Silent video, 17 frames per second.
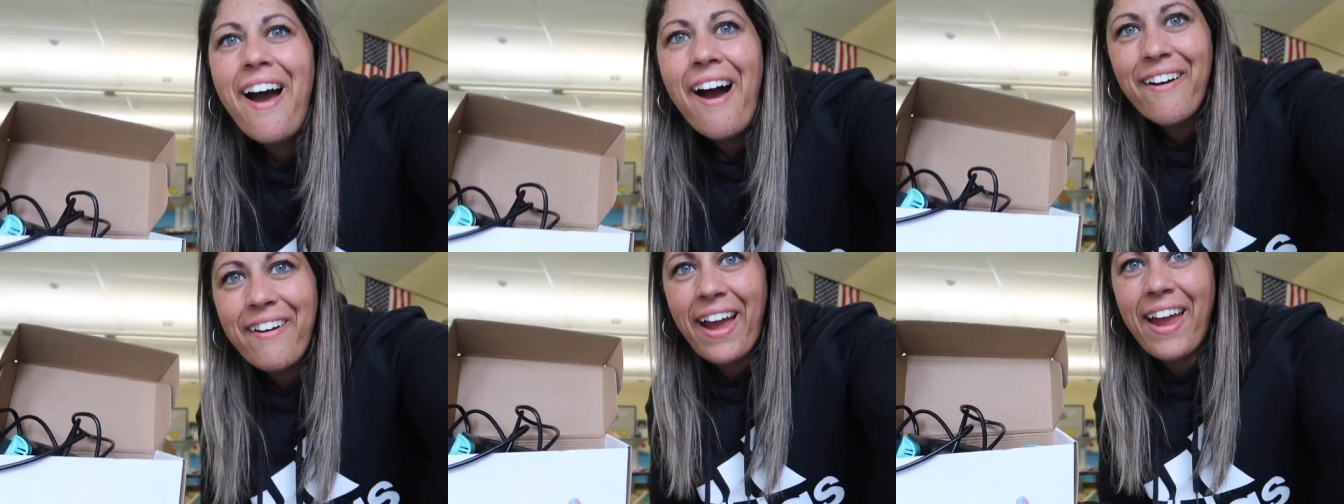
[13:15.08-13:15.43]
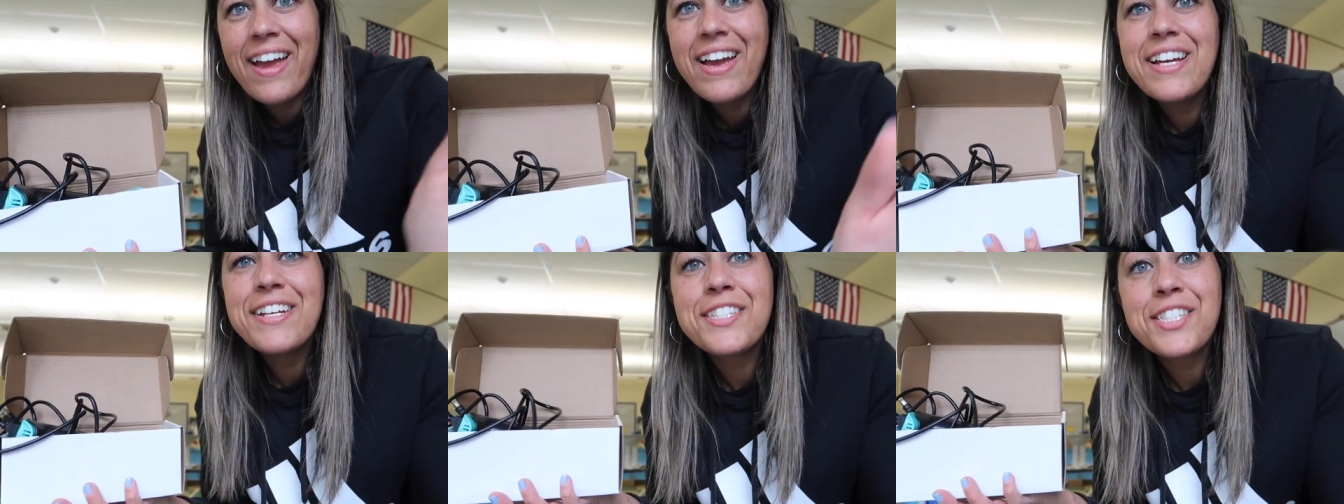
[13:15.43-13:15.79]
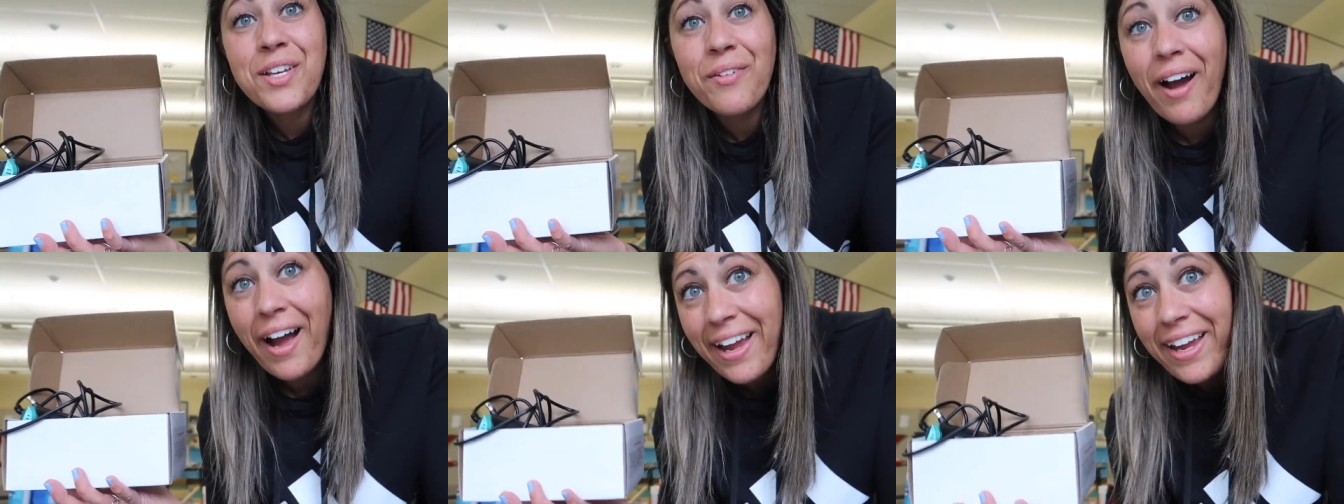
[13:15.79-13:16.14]
Okay,
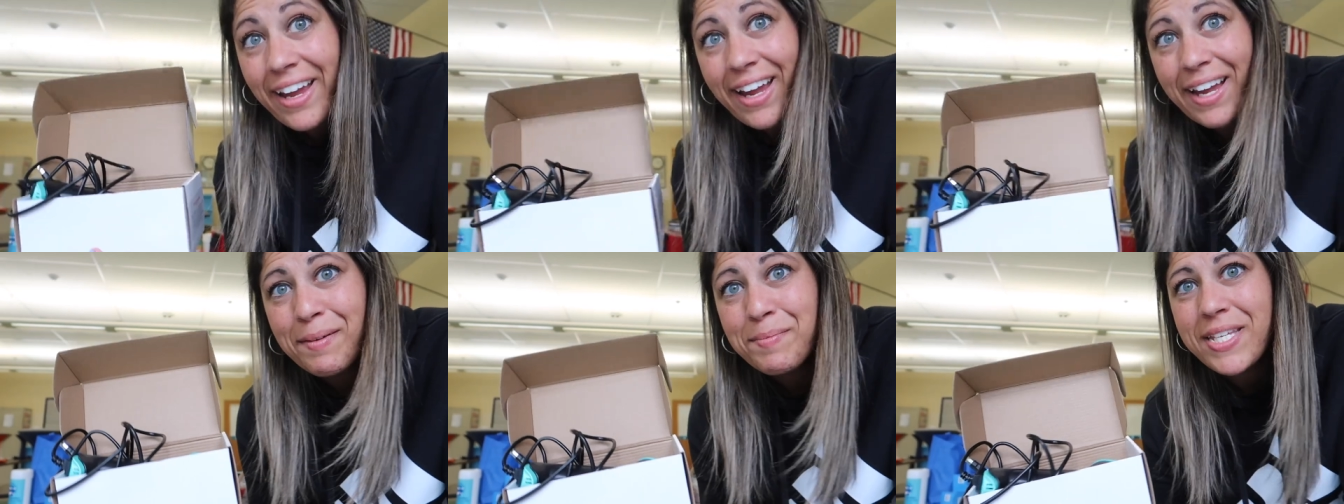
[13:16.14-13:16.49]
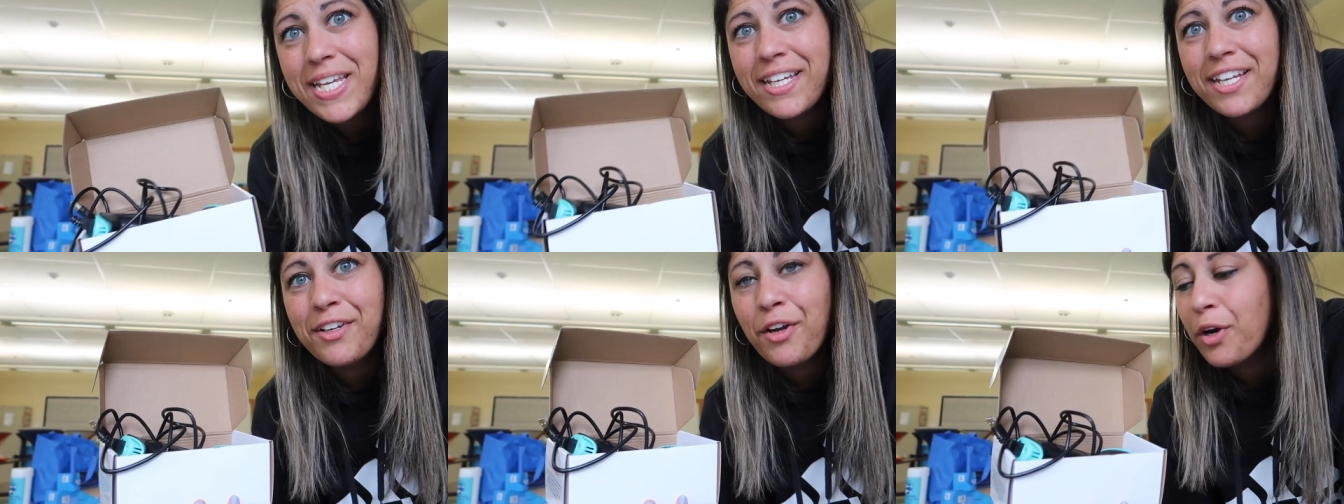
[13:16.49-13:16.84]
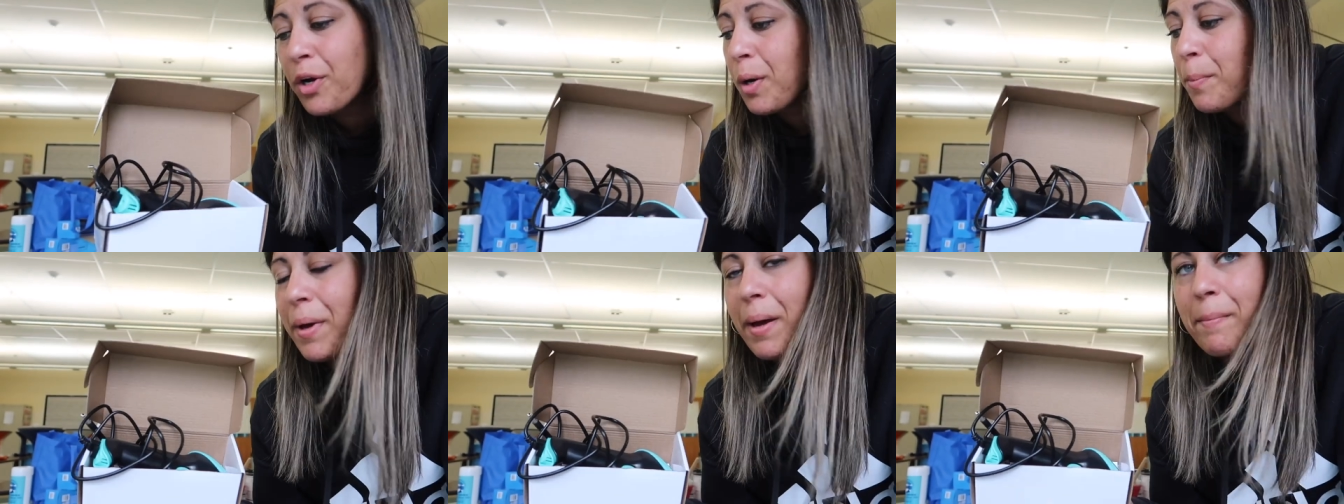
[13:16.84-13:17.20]
so I am taking
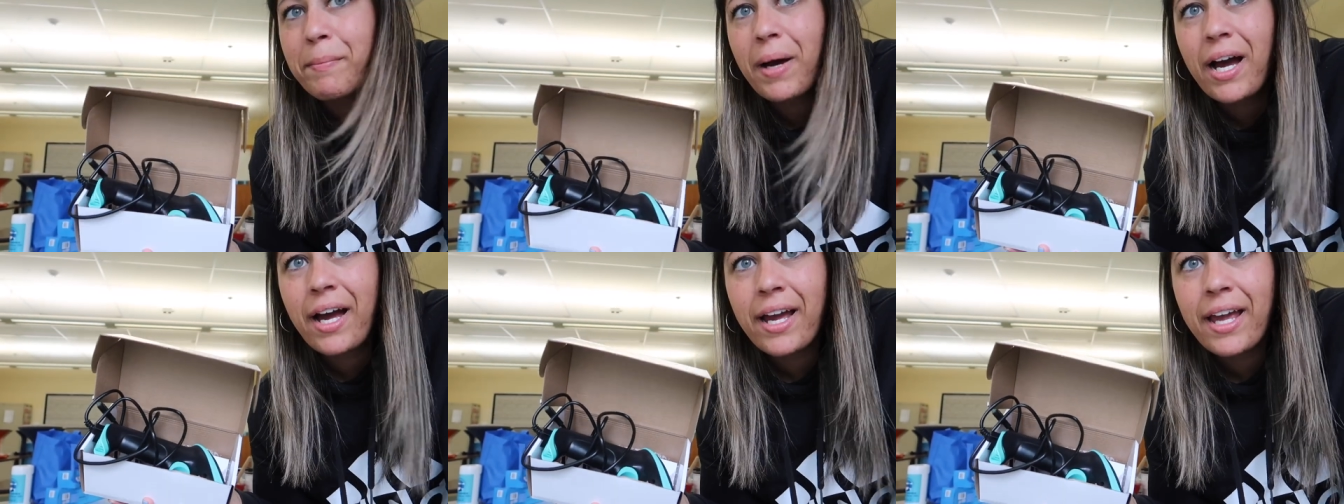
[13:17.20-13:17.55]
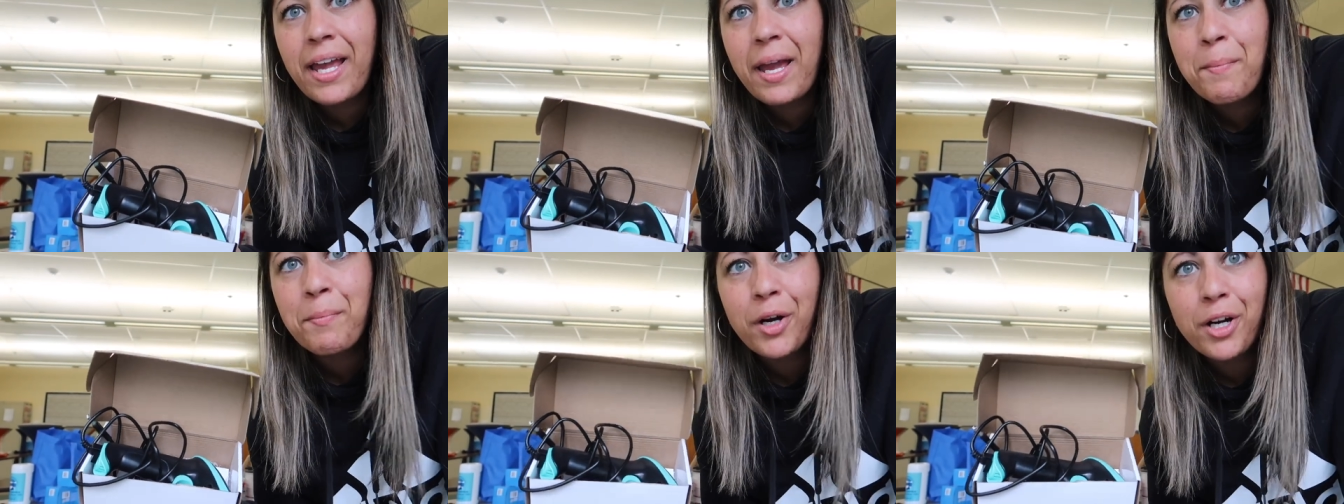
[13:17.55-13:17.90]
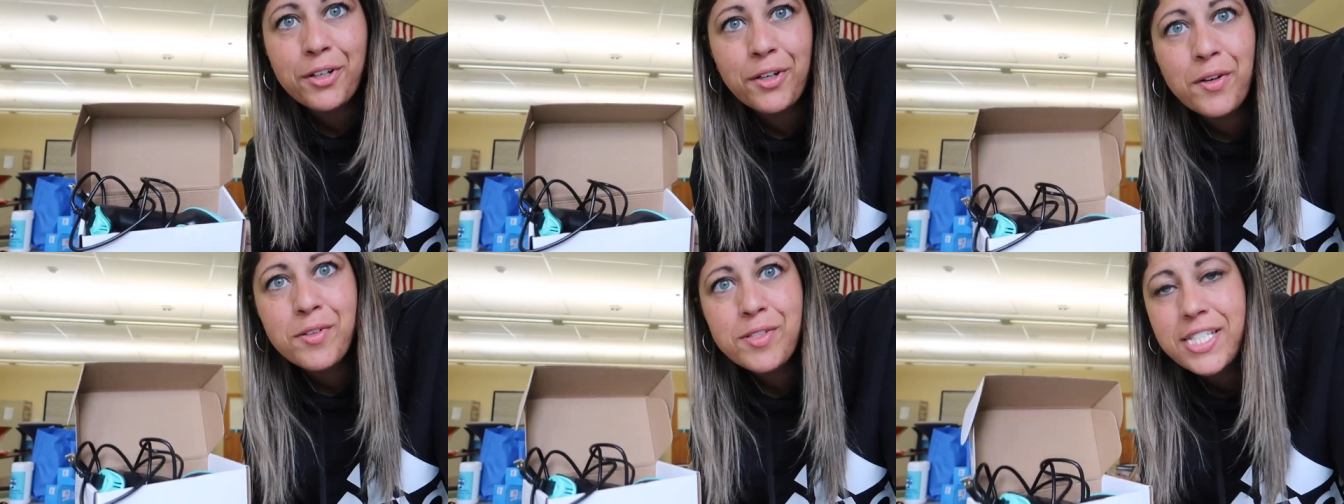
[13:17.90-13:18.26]
home my
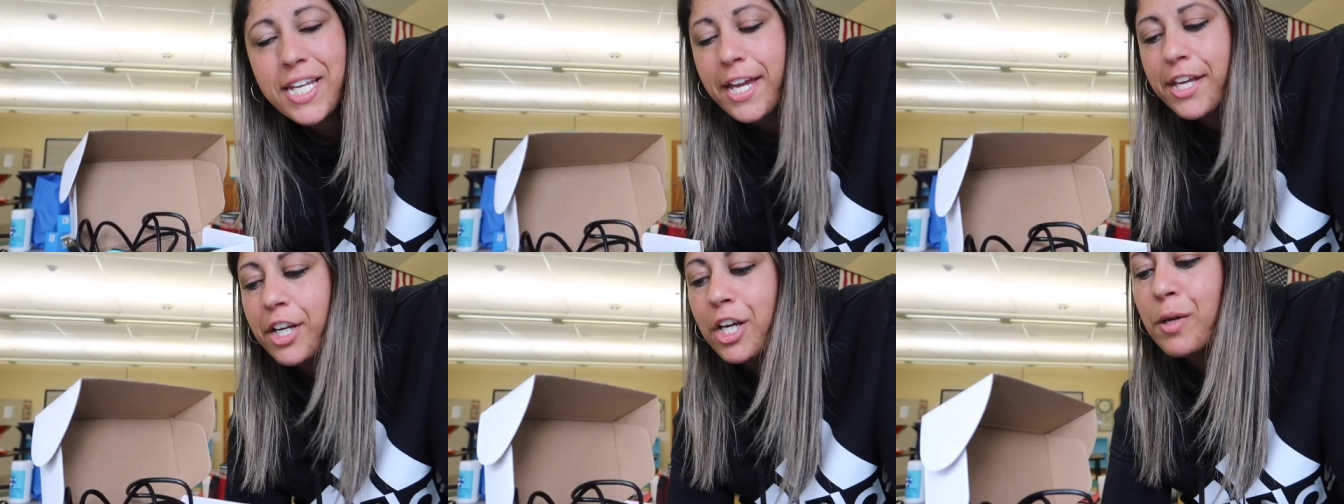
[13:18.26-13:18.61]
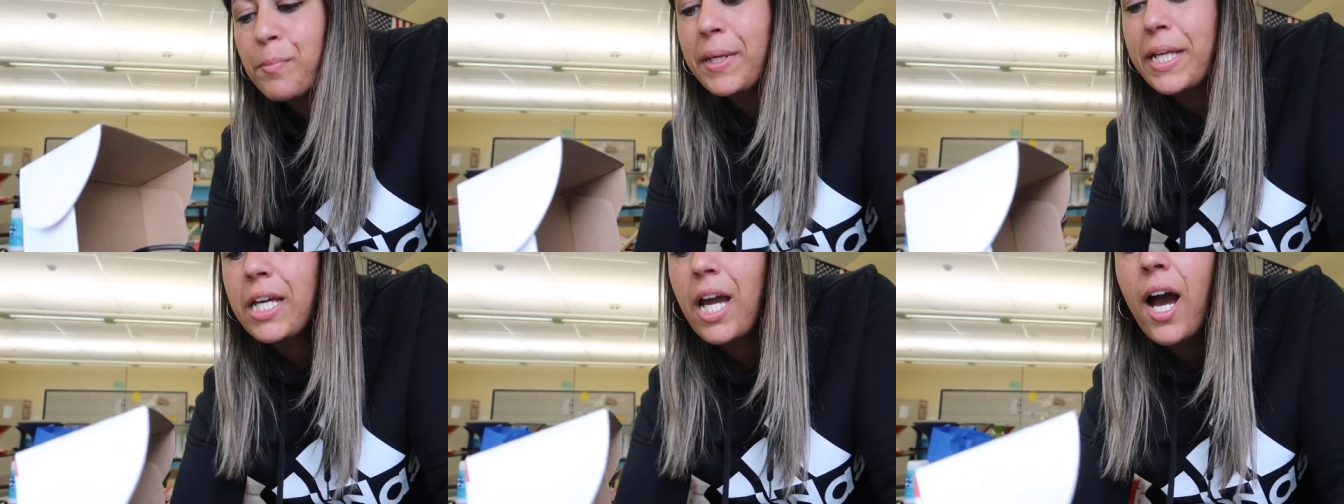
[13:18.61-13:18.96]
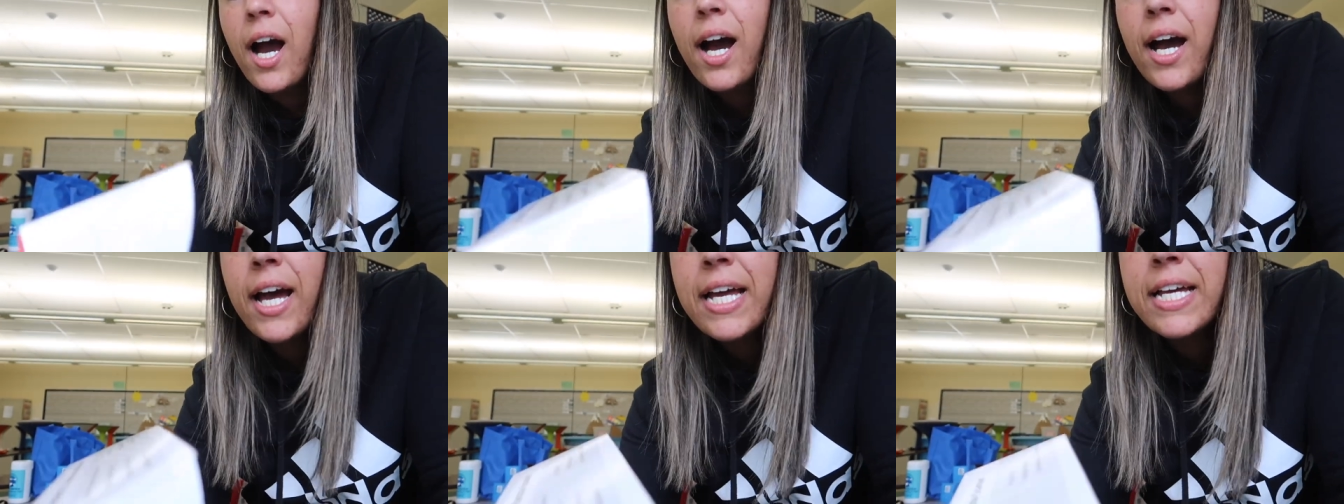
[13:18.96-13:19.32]
barcode scanner
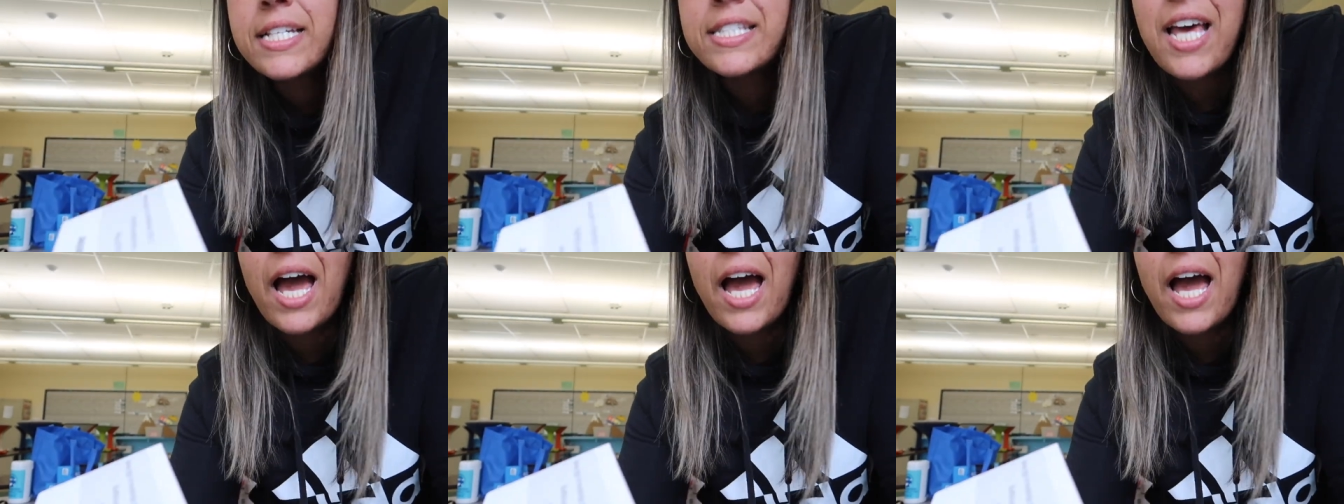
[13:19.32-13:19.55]
because